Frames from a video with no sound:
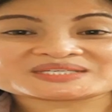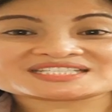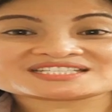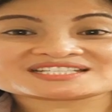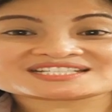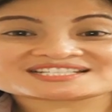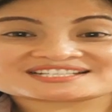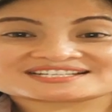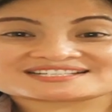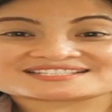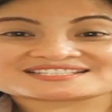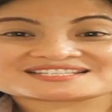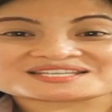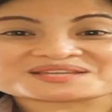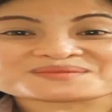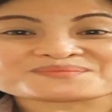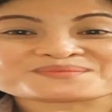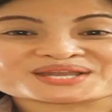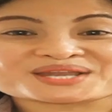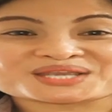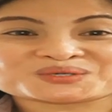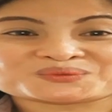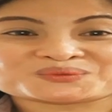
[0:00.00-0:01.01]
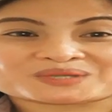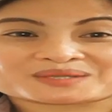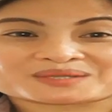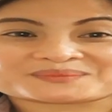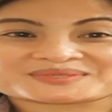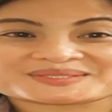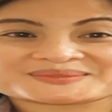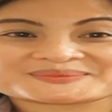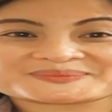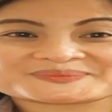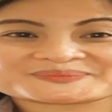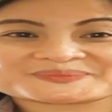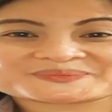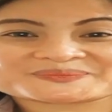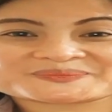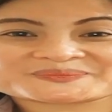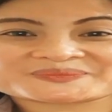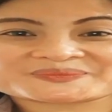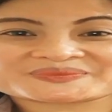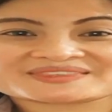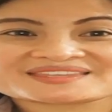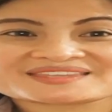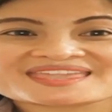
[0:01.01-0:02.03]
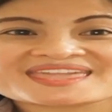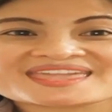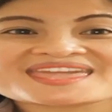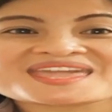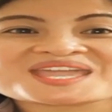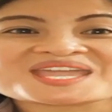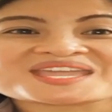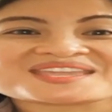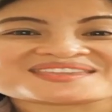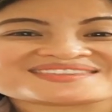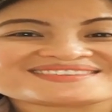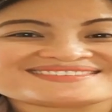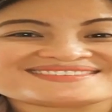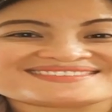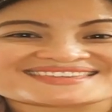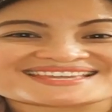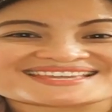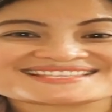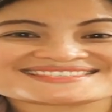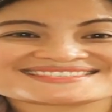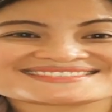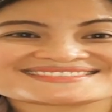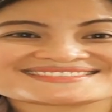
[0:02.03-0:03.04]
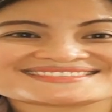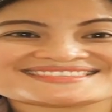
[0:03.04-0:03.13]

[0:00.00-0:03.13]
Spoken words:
hurt by women. Yes,